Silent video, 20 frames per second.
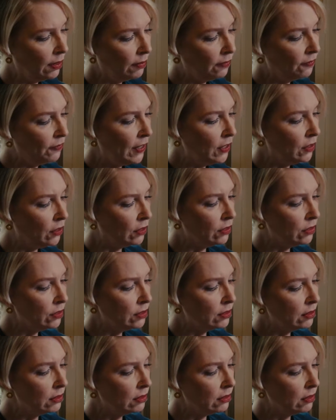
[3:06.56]

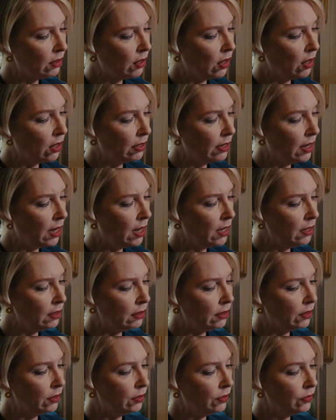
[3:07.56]
Fingers are not
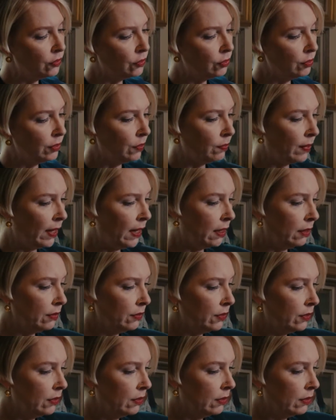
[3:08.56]
truly round.